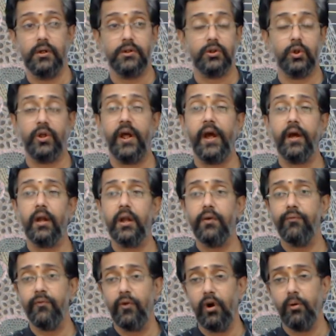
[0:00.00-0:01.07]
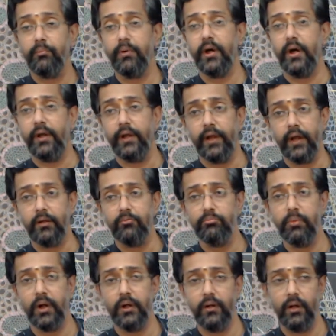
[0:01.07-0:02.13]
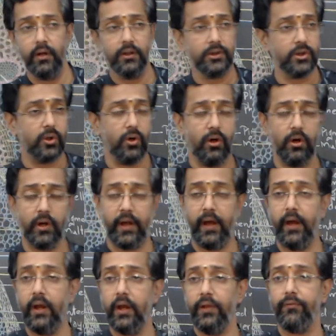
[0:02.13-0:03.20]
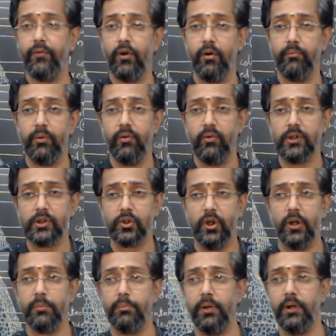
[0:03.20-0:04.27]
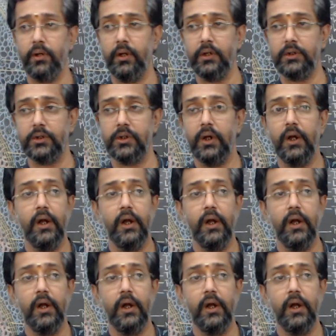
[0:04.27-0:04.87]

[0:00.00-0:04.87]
So the early formed young bundles or early formed vascular bundles